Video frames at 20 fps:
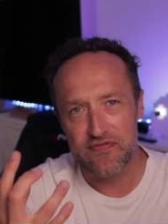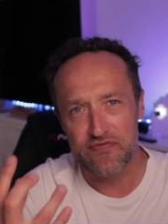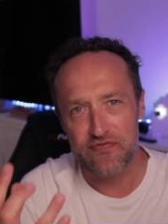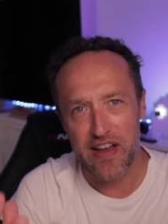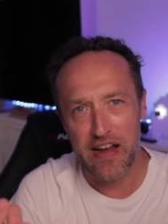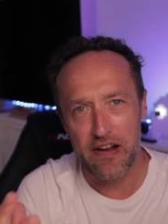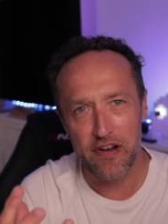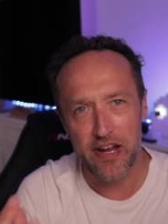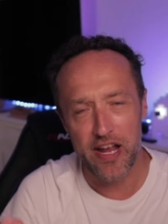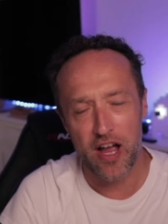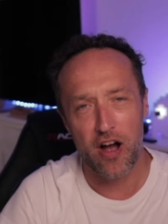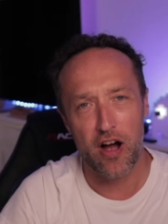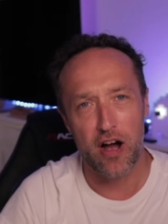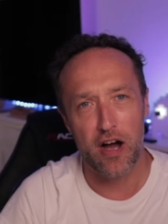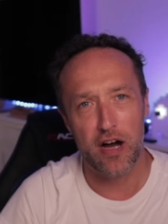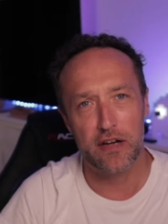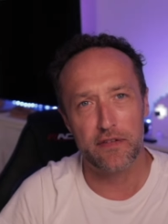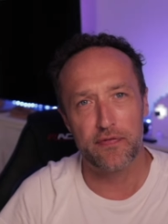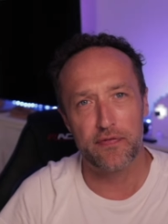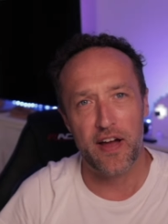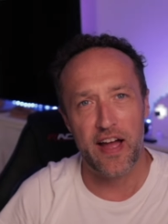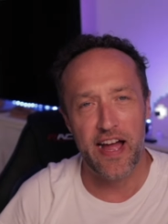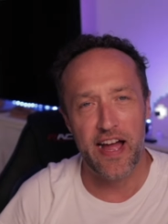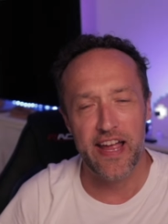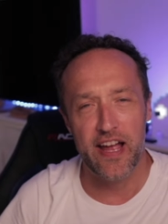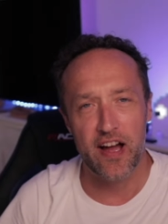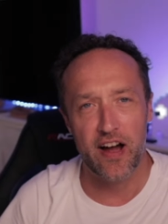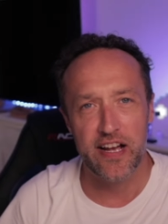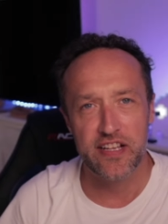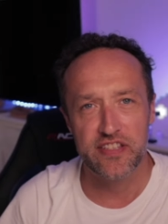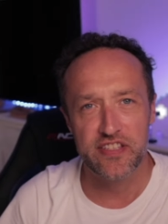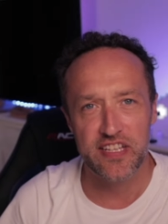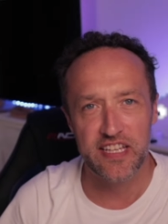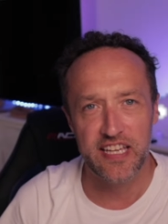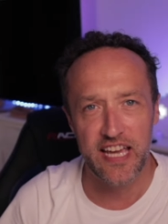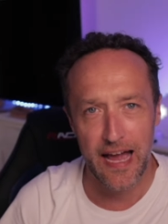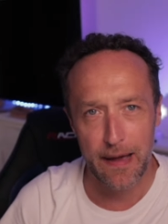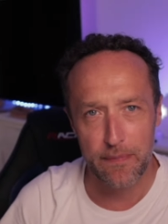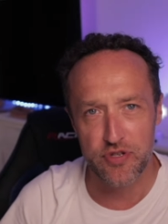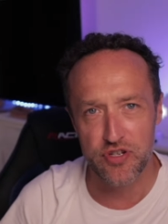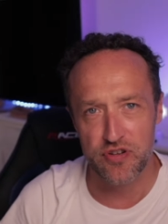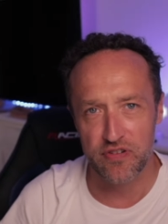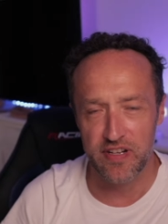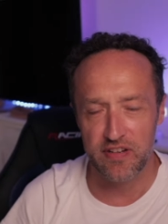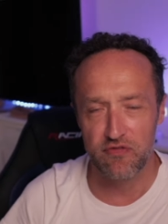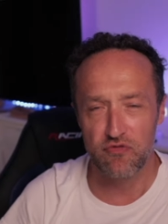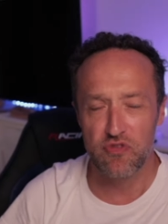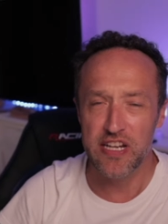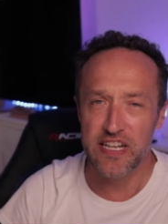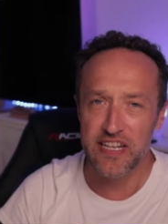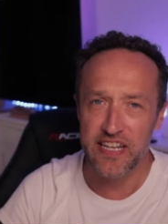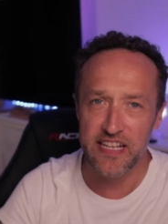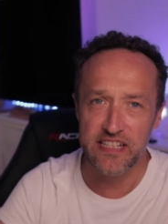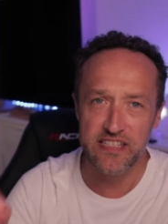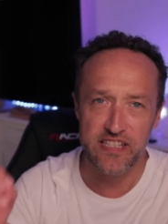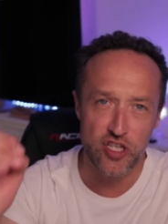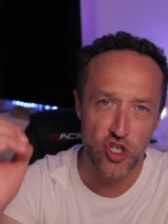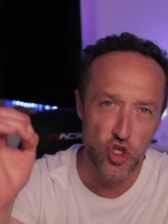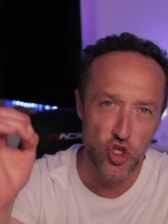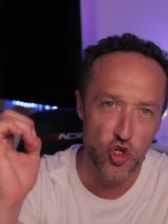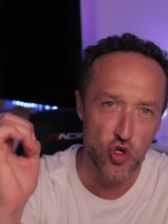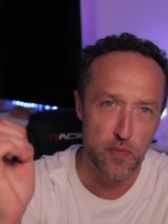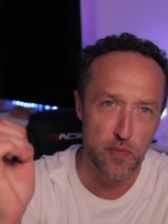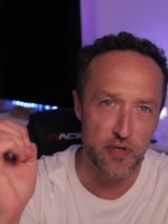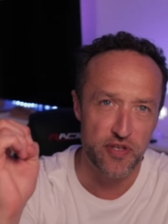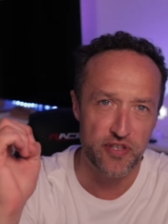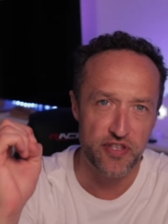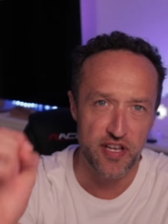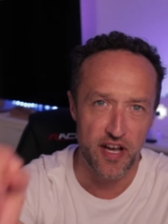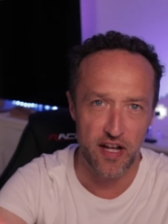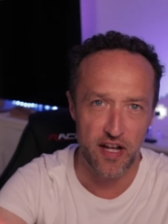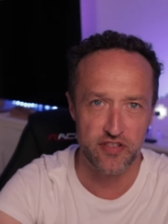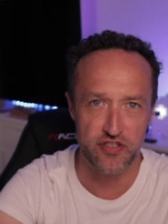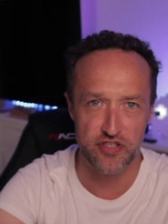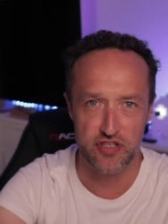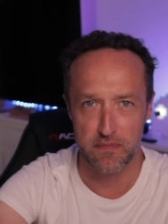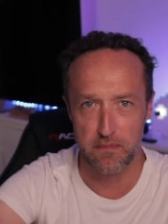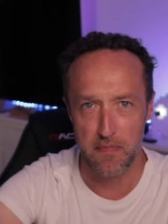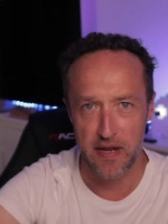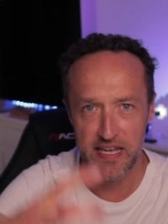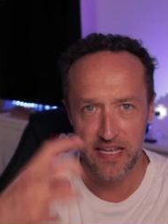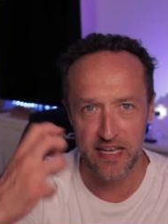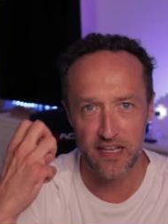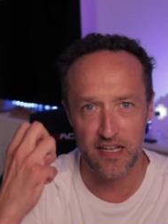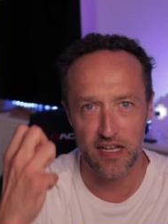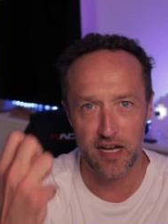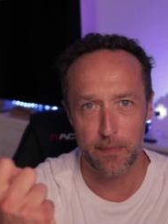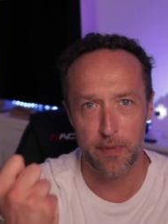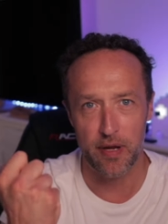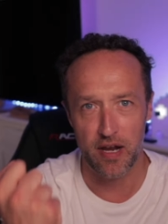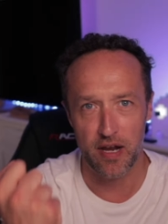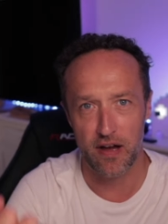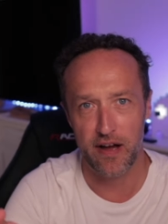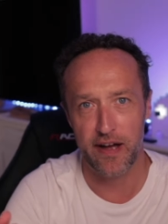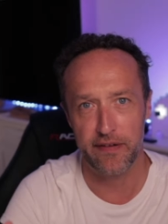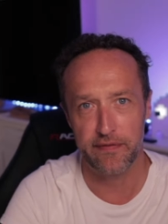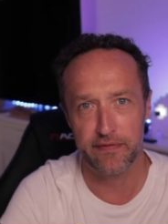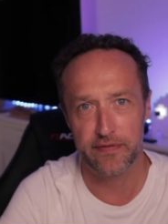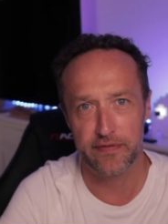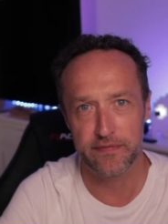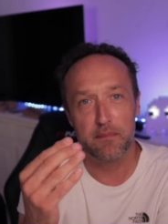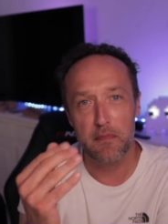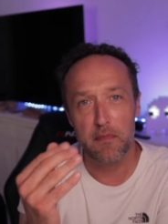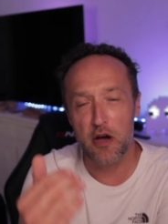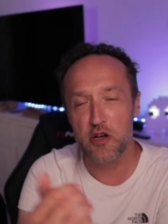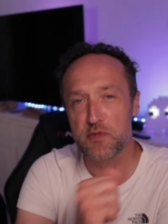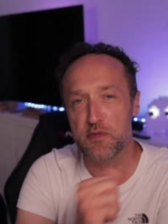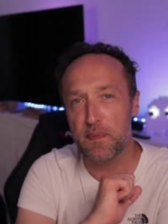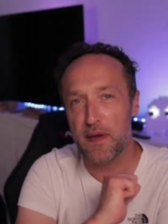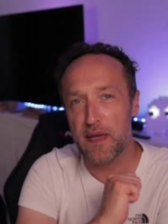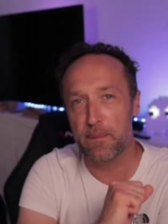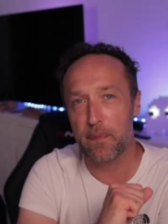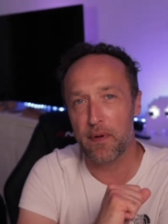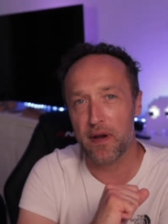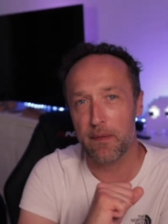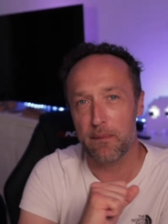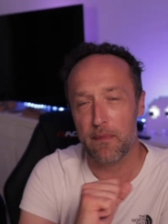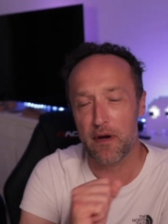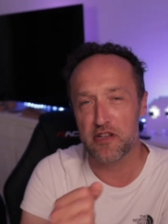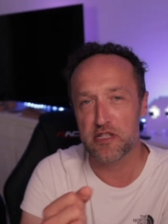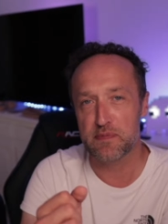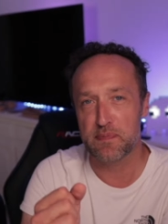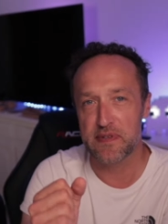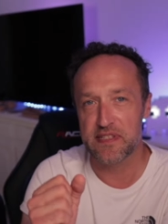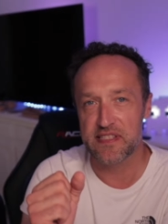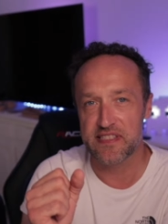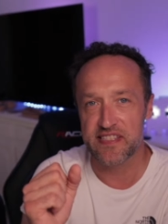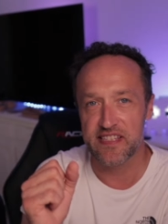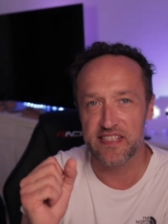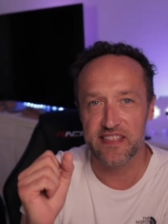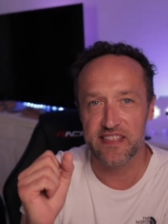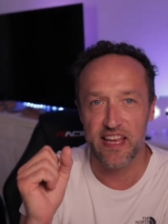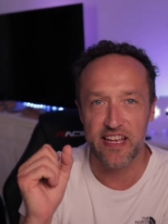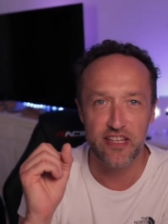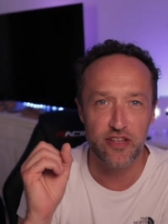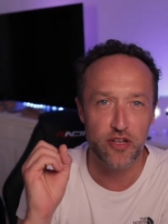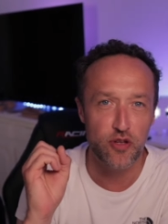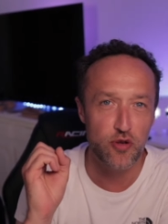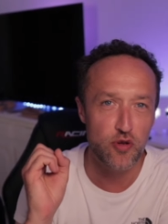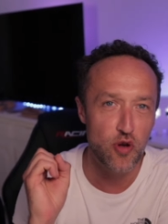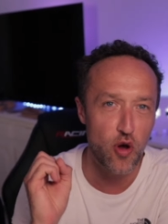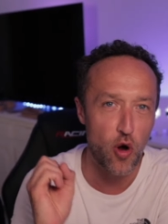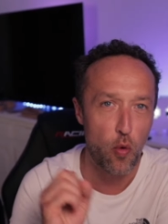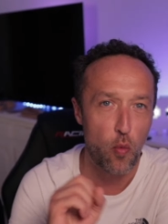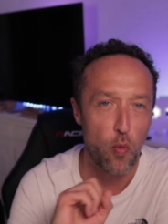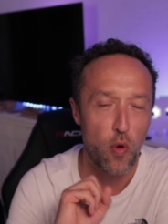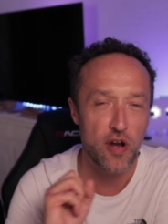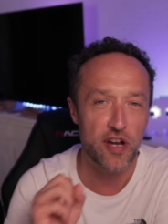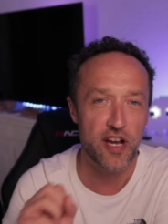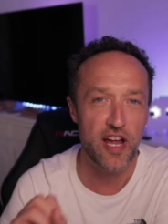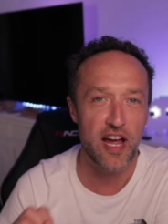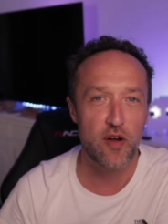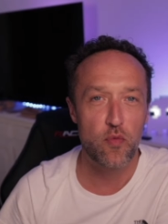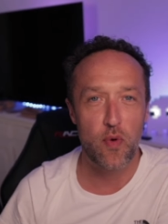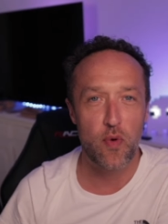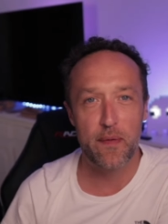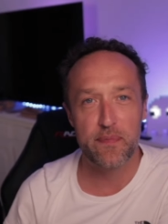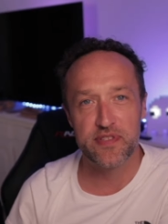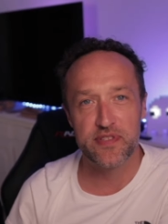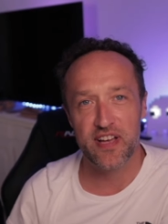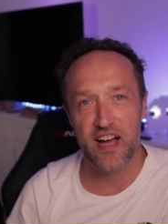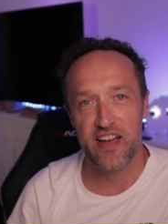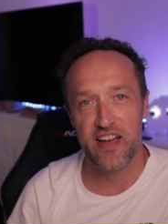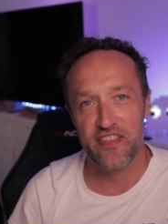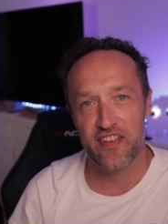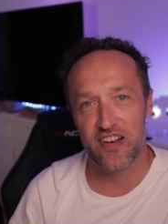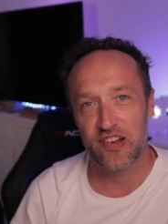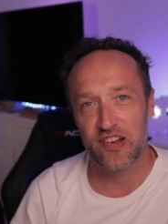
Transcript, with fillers: very hard for AI to capture, and it really needs a human touch to make it come alive. Most people and most businesses, they do not want a website that